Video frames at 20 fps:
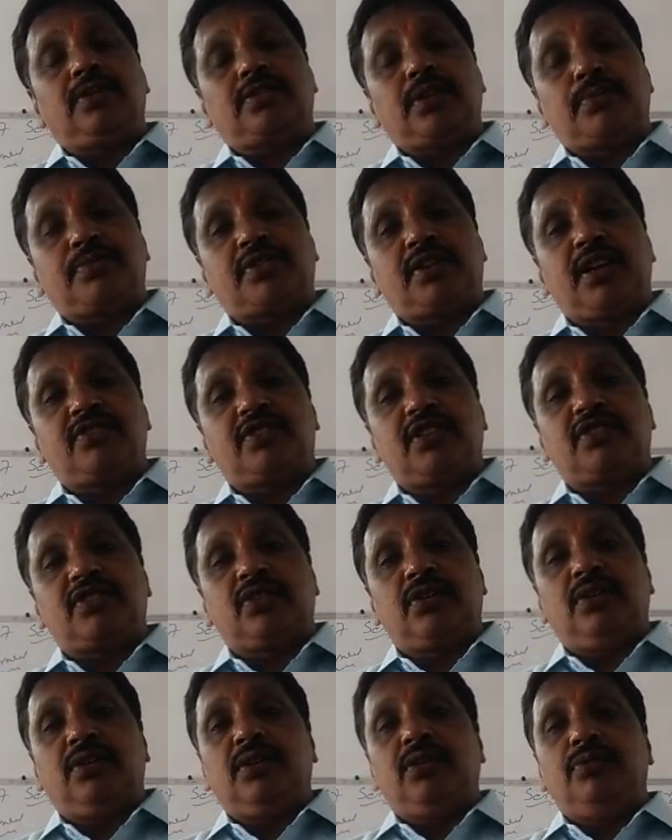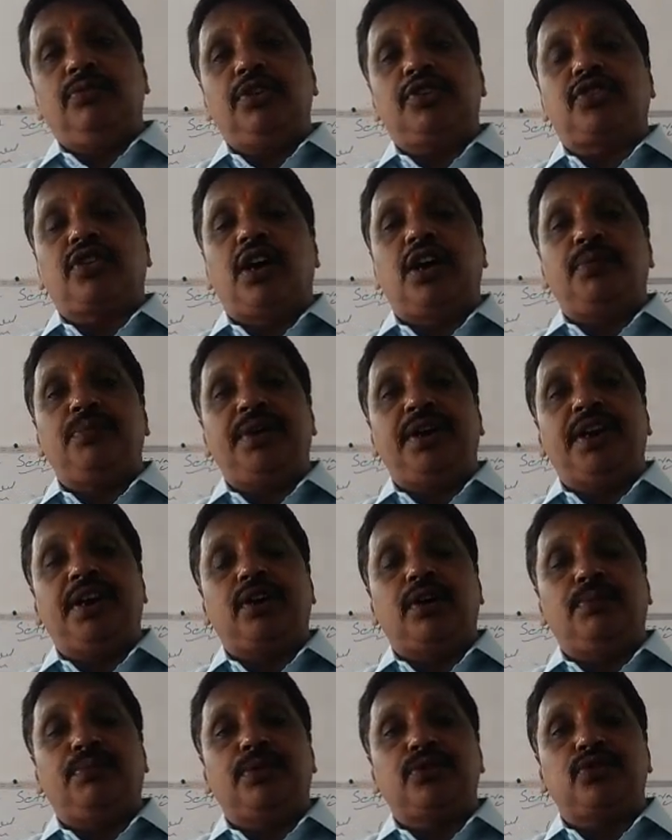substances which can't be
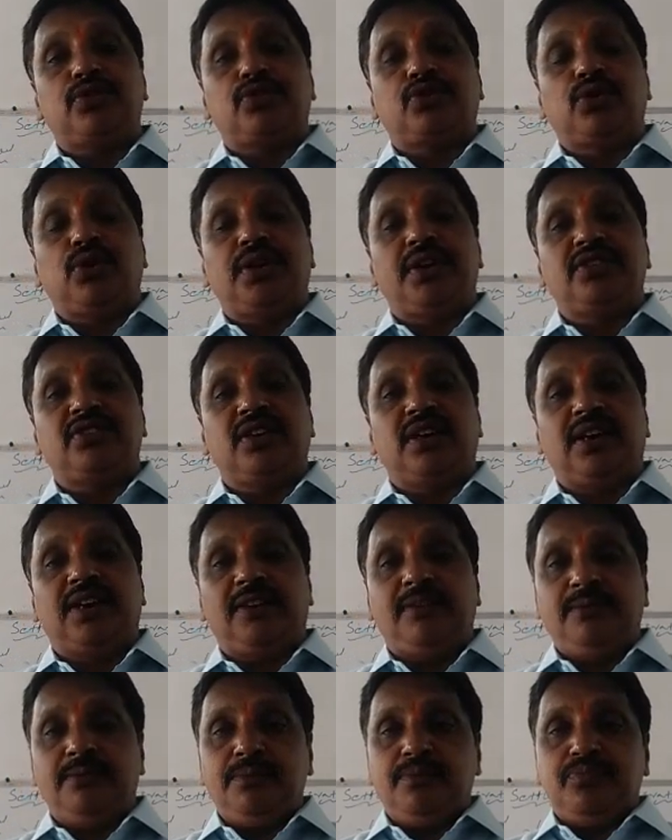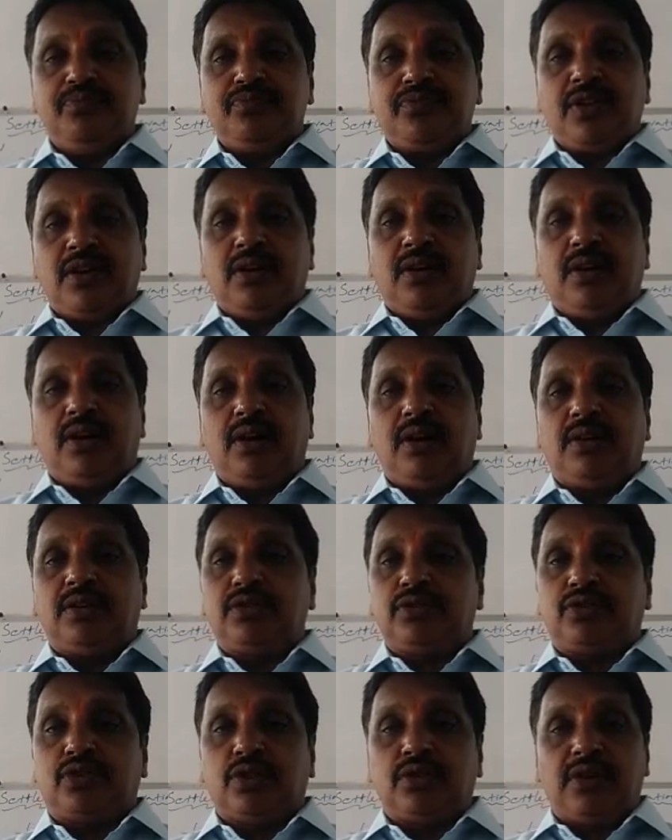decomposed so easily,
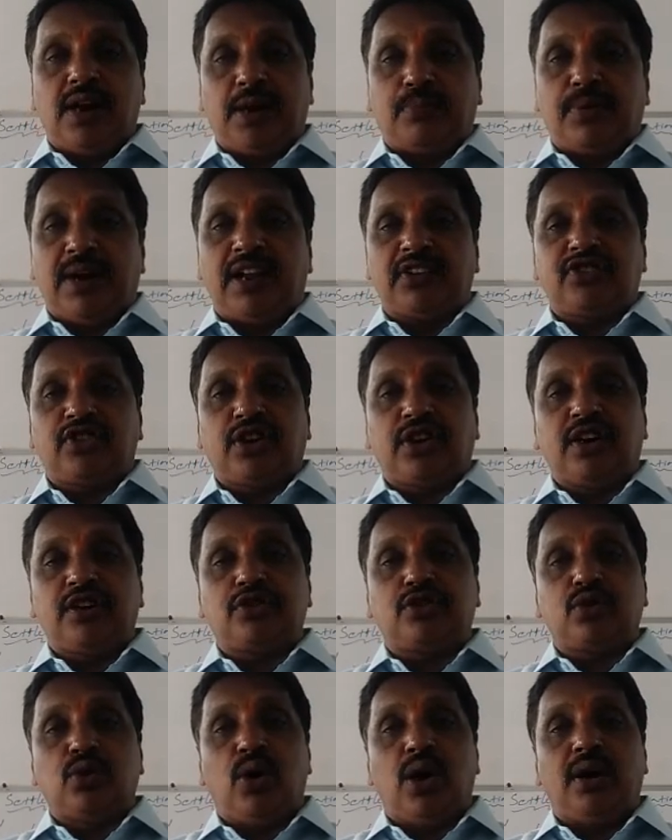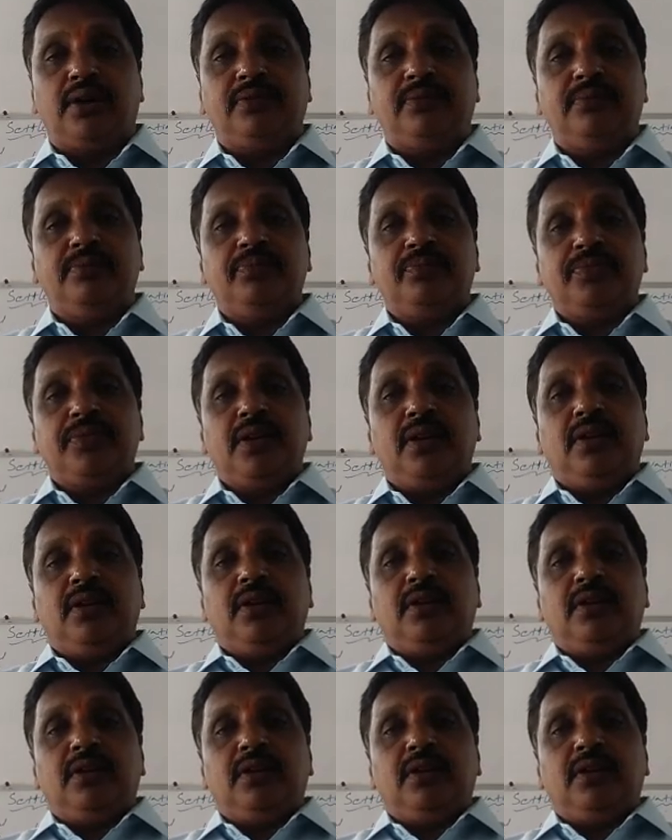so like plastic and so on.